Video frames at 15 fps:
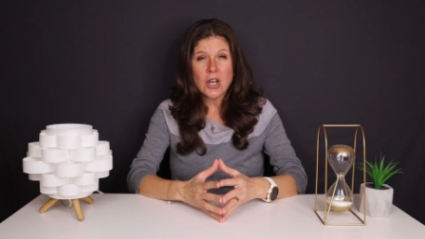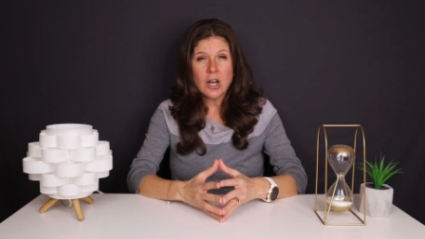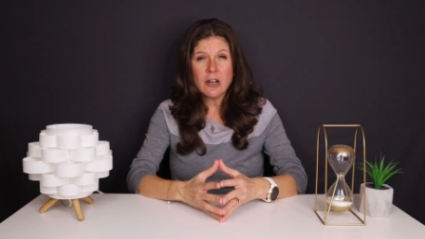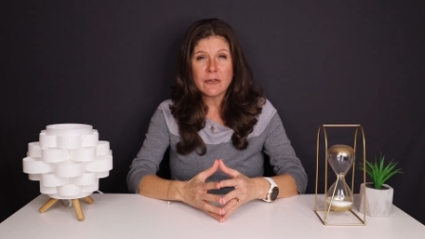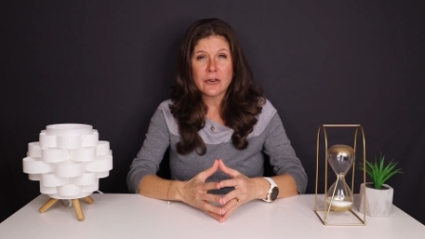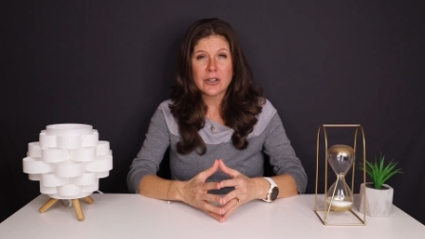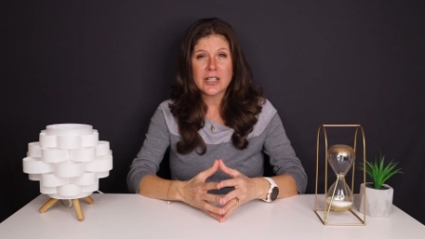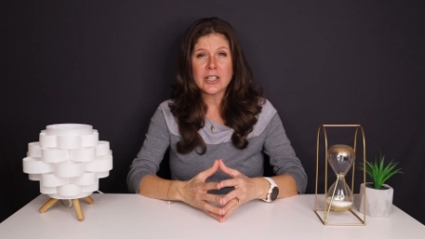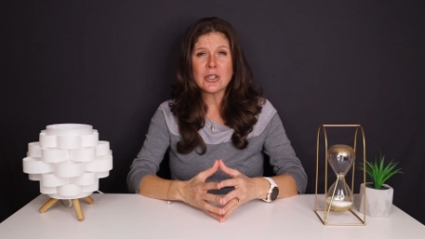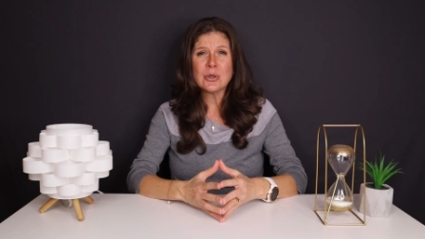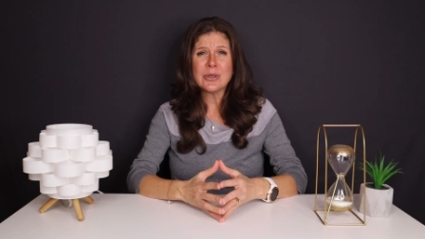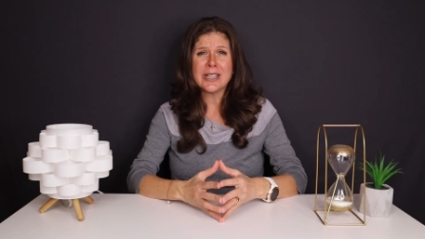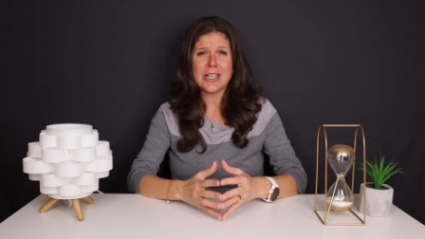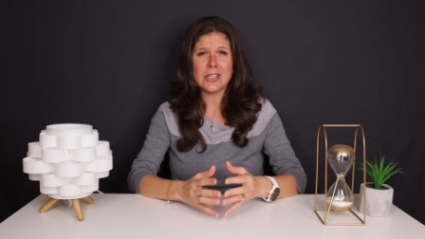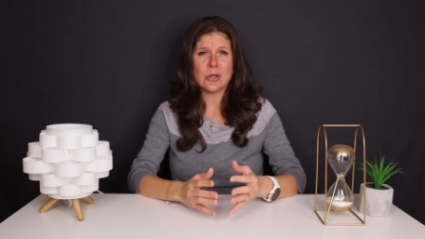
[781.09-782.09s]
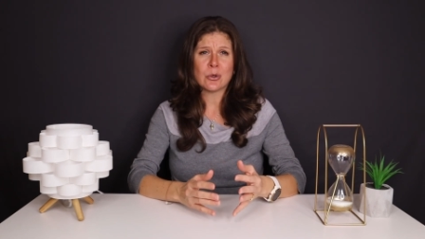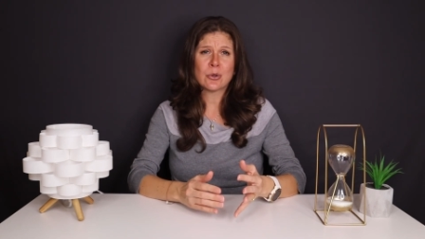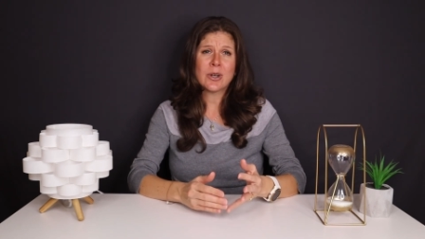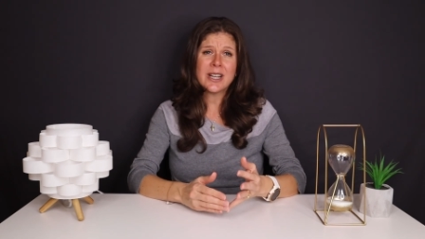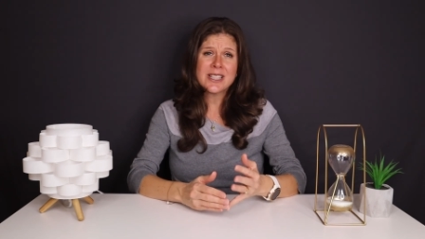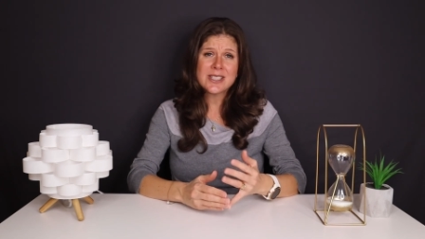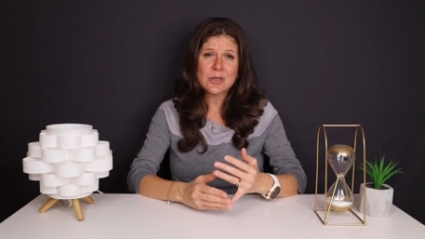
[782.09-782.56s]
offered including no
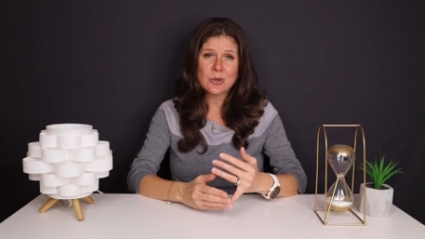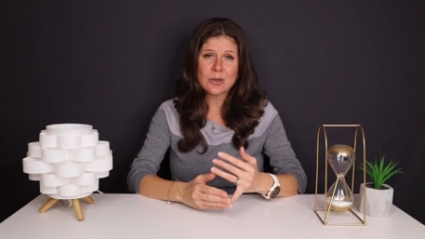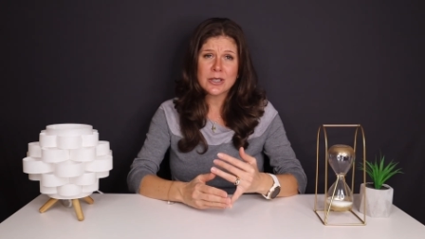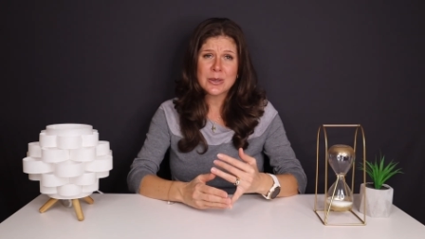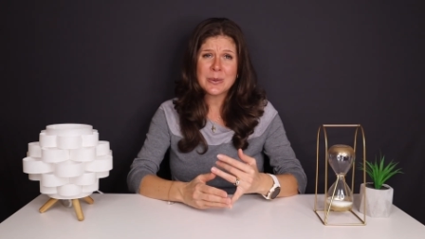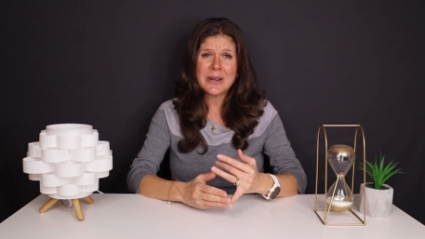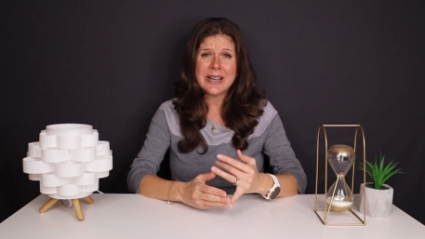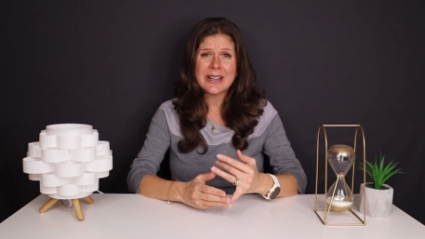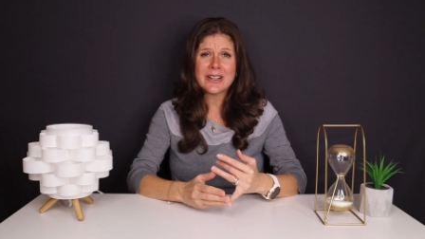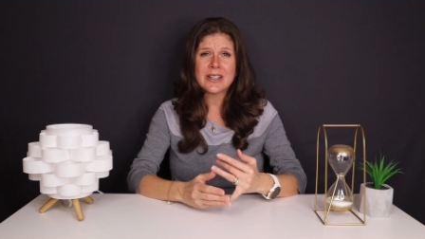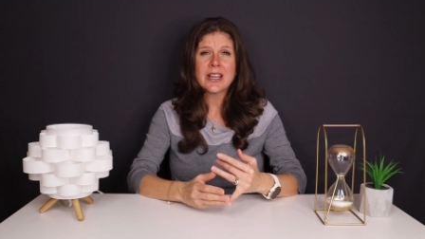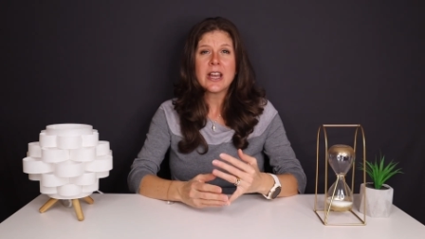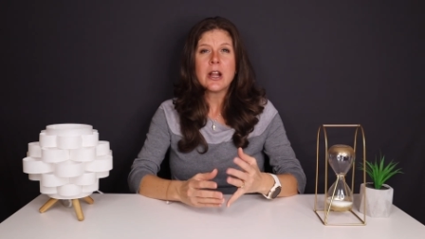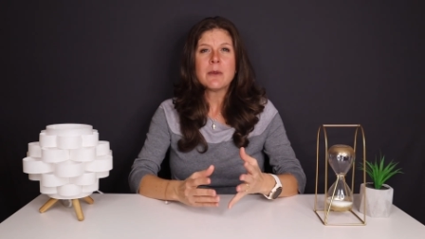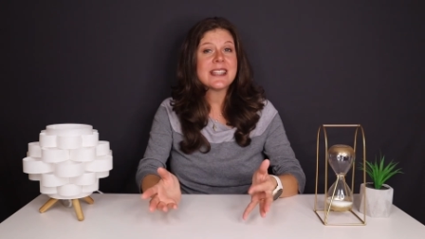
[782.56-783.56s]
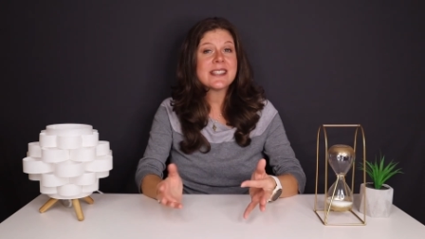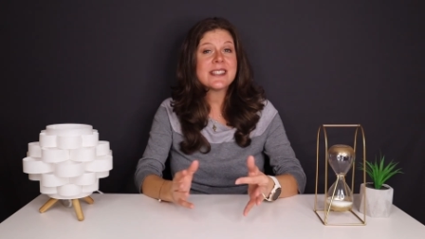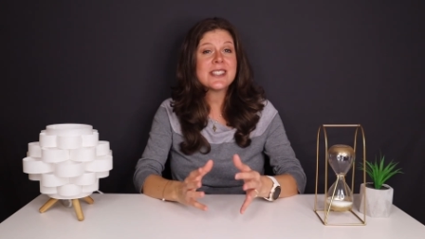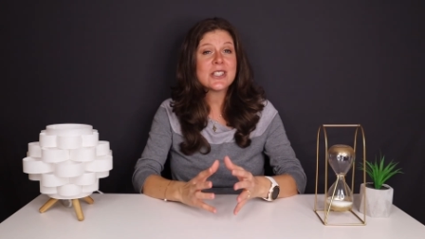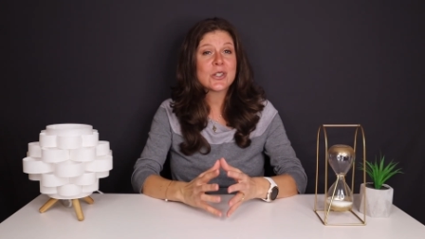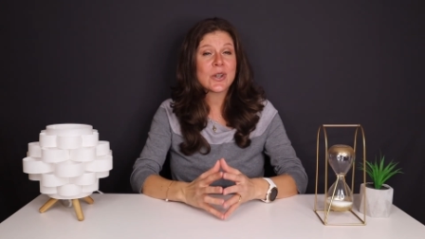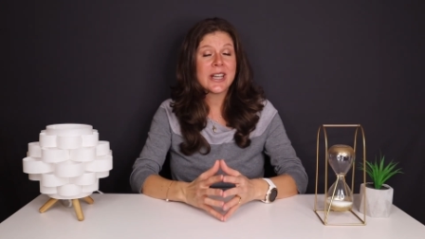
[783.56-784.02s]
credit score required, this
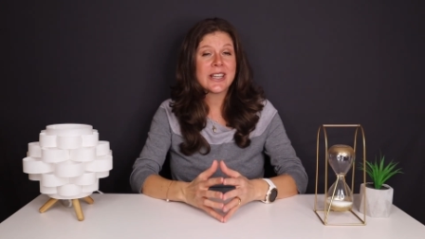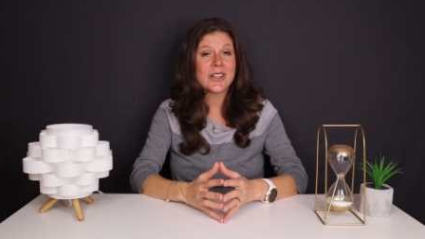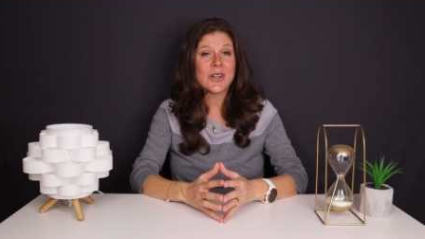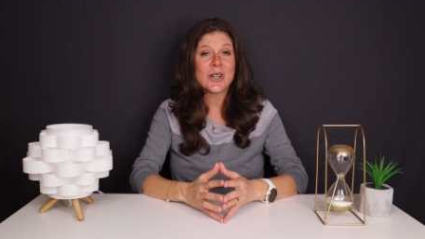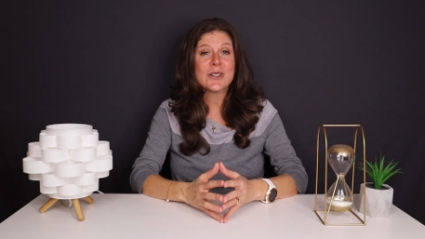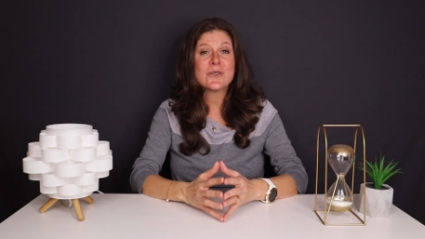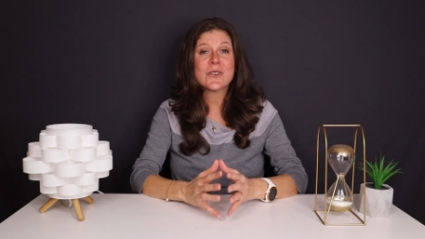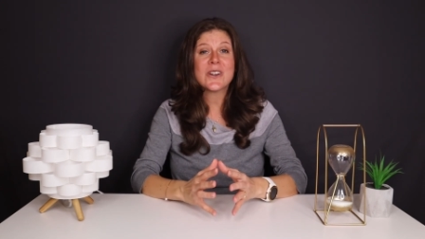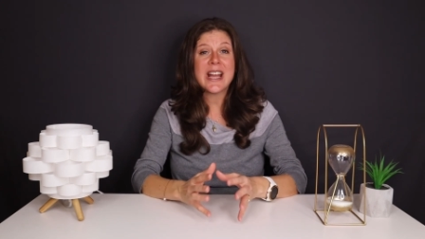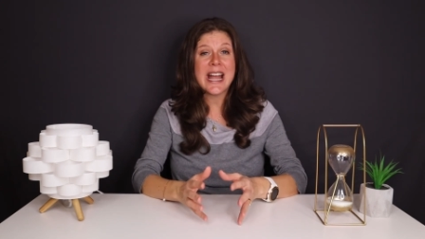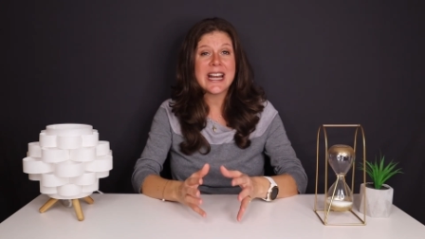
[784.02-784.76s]
is a great card for